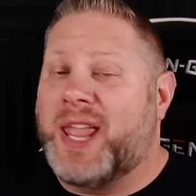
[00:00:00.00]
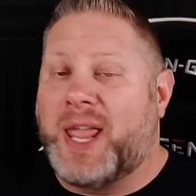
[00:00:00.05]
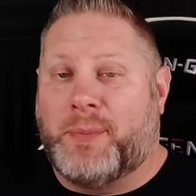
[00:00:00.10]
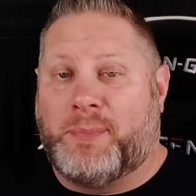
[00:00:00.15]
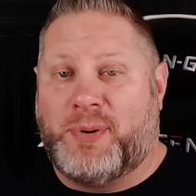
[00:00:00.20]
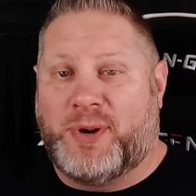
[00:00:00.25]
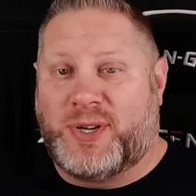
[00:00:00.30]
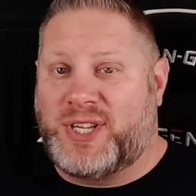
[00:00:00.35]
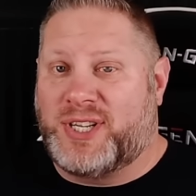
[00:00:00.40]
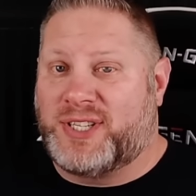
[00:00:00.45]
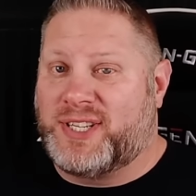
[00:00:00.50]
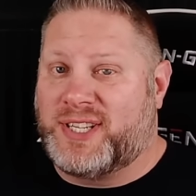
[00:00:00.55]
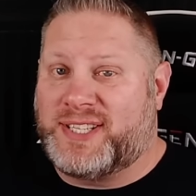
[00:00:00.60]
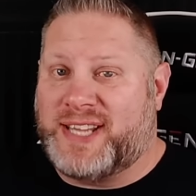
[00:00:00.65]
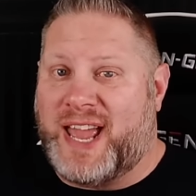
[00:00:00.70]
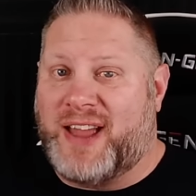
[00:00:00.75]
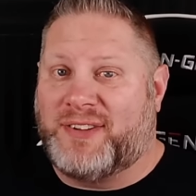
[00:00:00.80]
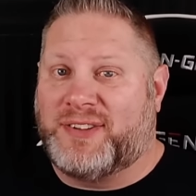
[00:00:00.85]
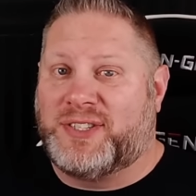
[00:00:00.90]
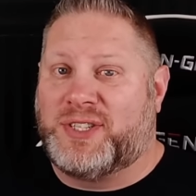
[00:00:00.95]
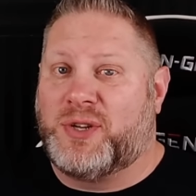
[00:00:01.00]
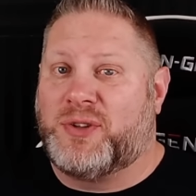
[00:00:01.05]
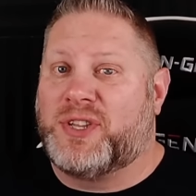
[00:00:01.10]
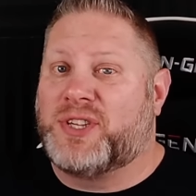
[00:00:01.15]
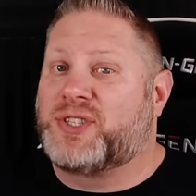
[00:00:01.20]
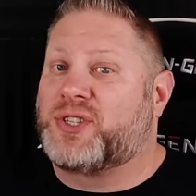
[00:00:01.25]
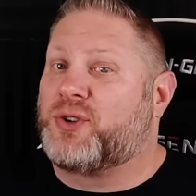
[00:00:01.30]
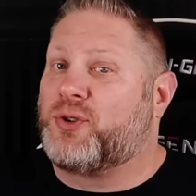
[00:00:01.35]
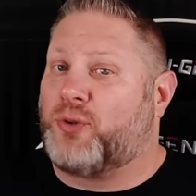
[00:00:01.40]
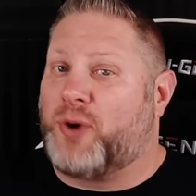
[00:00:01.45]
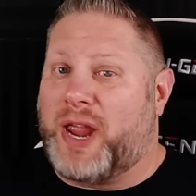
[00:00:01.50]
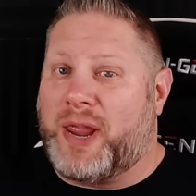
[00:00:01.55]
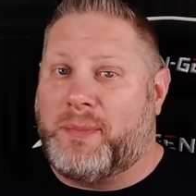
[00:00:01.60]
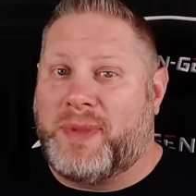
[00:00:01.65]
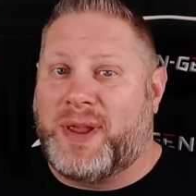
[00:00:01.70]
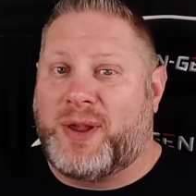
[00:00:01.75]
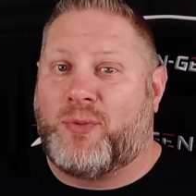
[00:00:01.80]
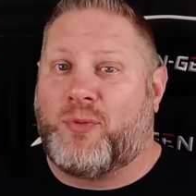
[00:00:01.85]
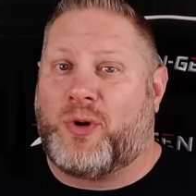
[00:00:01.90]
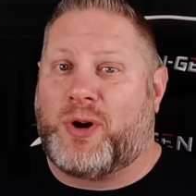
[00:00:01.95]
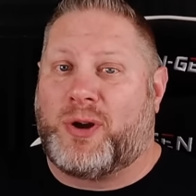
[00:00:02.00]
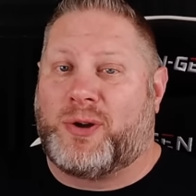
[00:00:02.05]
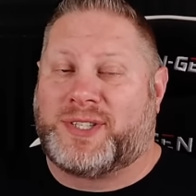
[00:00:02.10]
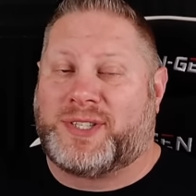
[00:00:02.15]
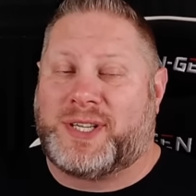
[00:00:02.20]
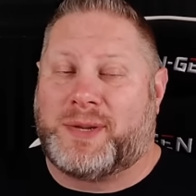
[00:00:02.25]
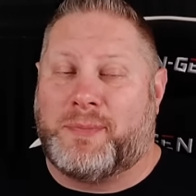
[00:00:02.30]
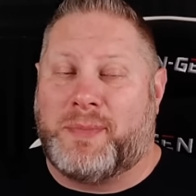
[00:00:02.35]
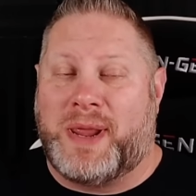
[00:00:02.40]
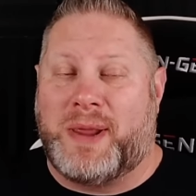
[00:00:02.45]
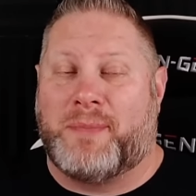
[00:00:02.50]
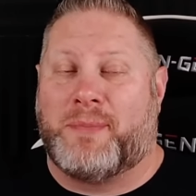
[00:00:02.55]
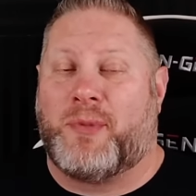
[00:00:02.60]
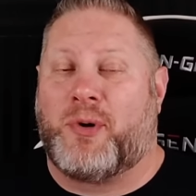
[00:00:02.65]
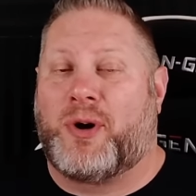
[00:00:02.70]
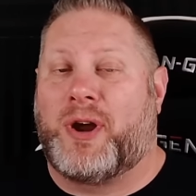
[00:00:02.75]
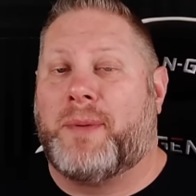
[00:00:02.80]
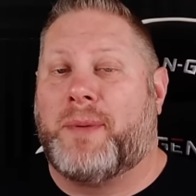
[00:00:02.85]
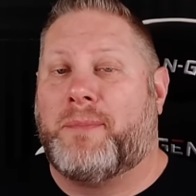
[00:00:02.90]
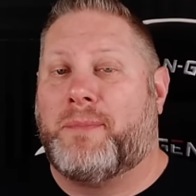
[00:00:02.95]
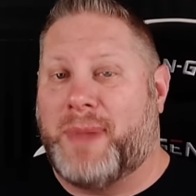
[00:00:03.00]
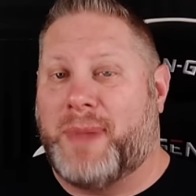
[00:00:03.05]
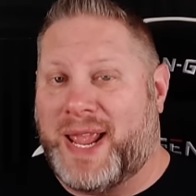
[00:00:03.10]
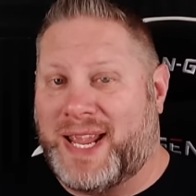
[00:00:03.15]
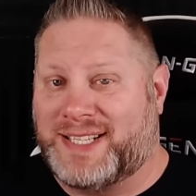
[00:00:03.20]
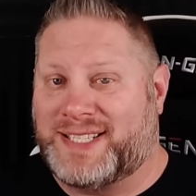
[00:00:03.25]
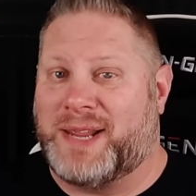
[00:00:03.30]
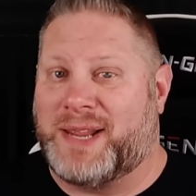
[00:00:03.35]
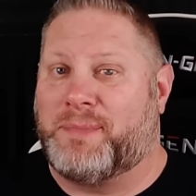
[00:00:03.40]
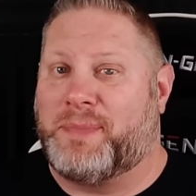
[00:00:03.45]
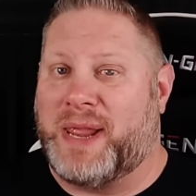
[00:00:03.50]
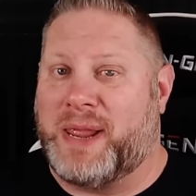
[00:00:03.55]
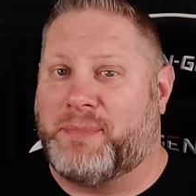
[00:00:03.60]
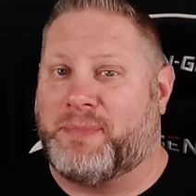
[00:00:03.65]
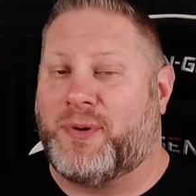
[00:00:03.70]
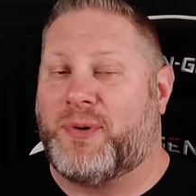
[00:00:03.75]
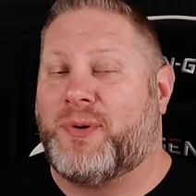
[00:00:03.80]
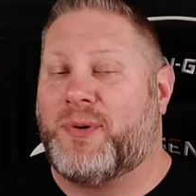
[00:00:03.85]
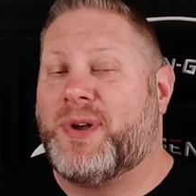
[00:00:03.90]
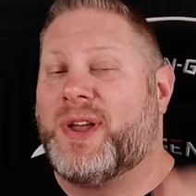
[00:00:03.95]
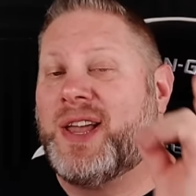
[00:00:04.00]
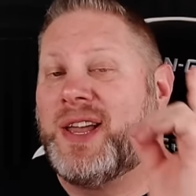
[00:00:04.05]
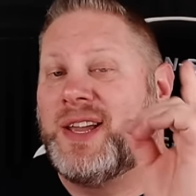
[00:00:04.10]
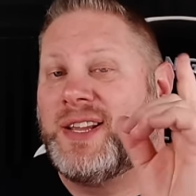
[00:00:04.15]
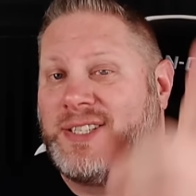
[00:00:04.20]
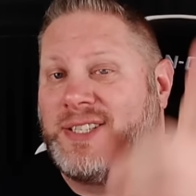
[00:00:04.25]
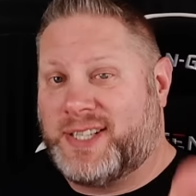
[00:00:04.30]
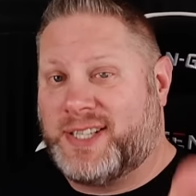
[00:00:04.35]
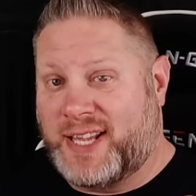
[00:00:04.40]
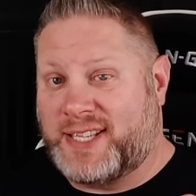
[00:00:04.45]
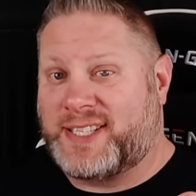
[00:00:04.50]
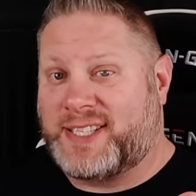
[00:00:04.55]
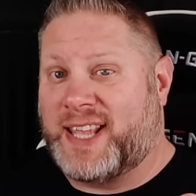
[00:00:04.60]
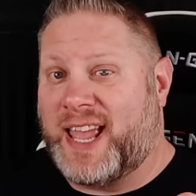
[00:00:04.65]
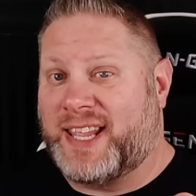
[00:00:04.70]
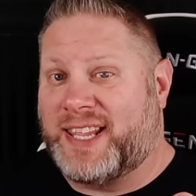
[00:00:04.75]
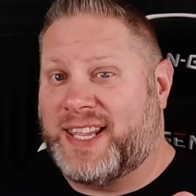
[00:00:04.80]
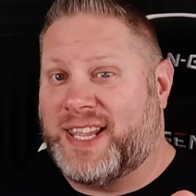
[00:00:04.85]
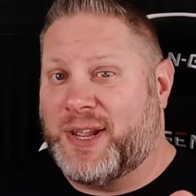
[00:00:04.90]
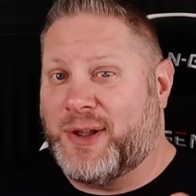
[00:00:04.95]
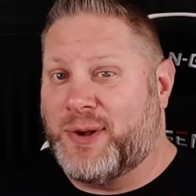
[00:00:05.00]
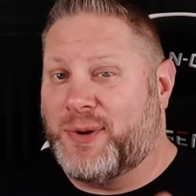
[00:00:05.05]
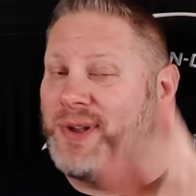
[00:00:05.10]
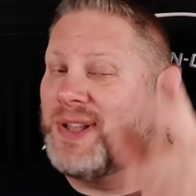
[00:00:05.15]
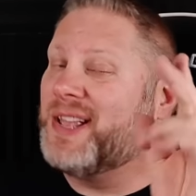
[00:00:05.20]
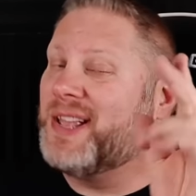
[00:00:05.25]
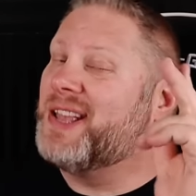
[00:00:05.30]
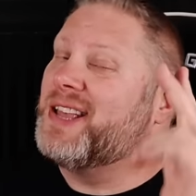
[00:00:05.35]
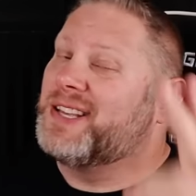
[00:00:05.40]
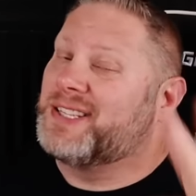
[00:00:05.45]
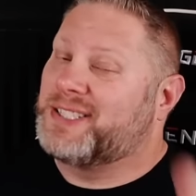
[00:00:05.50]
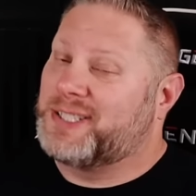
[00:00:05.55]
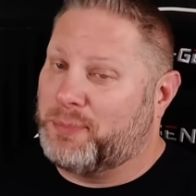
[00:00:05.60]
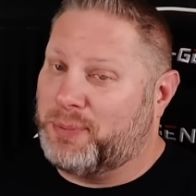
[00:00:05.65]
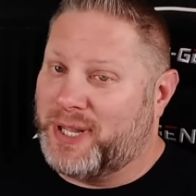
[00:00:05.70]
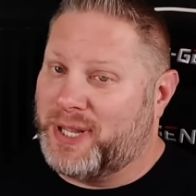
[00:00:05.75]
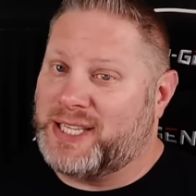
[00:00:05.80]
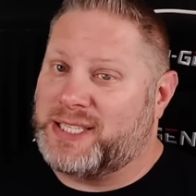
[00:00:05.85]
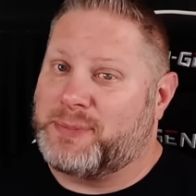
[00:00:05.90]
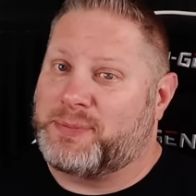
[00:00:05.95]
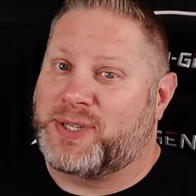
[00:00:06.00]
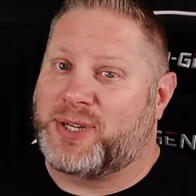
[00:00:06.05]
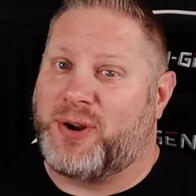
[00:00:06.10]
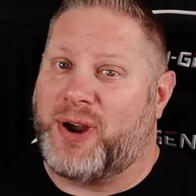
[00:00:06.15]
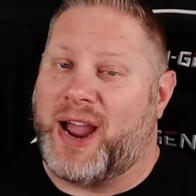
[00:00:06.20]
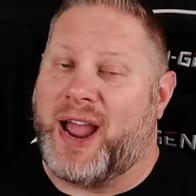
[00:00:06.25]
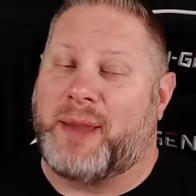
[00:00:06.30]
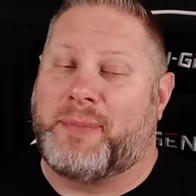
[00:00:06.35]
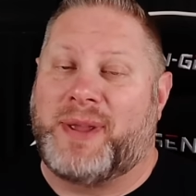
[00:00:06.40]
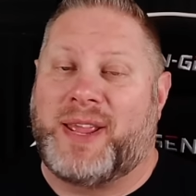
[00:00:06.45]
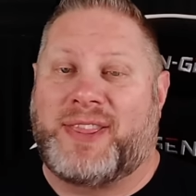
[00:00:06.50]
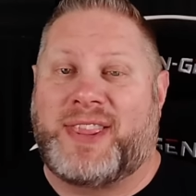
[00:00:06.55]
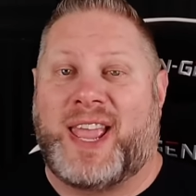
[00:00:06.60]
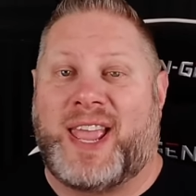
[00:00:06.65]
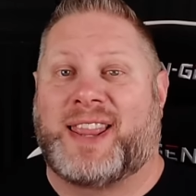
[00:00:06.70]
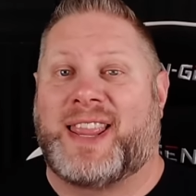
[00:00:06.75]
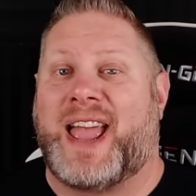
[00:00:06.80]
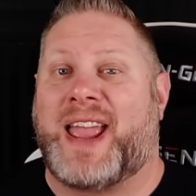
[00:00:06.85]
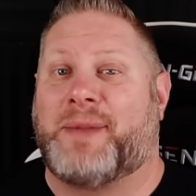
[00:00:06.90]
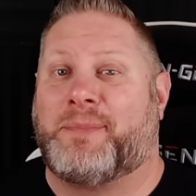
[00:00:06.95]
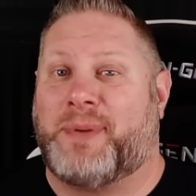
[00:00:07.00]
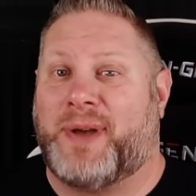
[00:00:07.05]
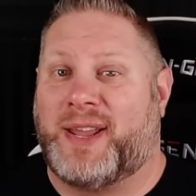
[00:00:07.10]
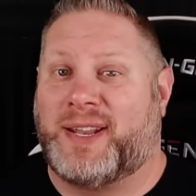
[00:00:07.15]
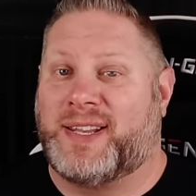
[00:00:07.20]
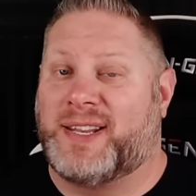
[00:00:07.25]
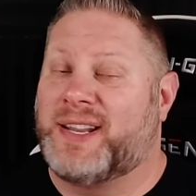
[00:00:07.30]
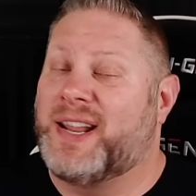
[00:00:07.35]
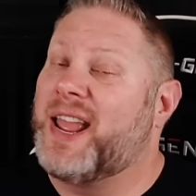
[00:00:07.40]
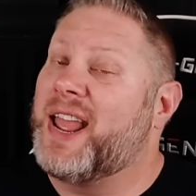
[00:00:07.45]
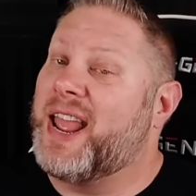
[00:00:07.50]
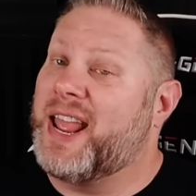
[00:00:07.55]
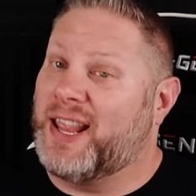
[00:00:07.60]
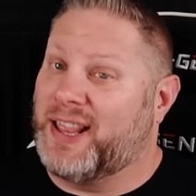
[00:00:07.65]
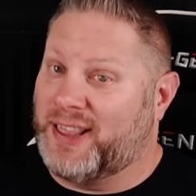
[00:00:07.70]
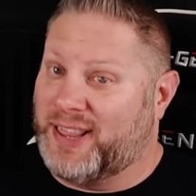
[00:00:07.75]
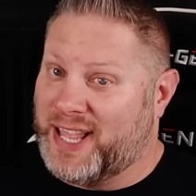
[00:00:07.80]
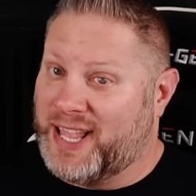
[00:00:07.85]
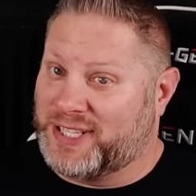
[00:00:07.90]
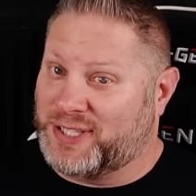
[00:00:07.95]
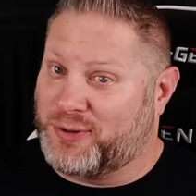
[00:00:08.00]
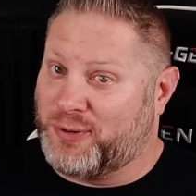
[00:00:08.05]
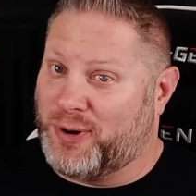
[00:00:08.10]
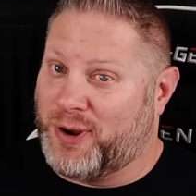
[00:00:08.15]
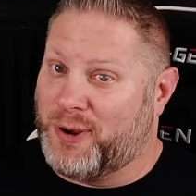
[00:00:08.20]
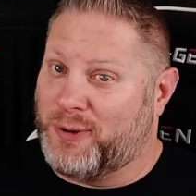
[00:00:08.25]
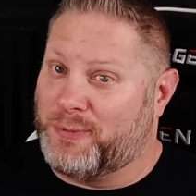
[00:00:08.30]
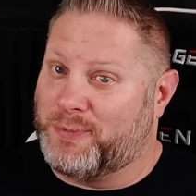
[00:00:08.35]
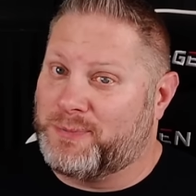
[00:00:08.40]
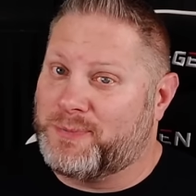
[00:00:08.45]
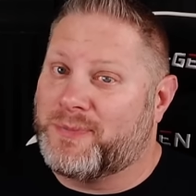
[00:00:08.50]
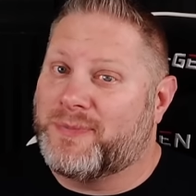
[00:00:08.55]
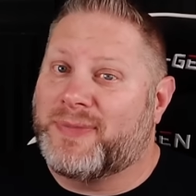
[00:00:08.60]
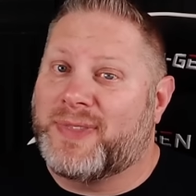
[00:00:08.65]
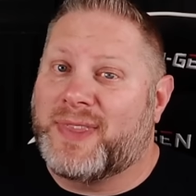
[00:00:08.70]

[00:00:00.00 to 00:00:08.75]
It pushes us out into this great big world to meet more amazing people just like you. So please subscribe, hit that like button, and let's grow.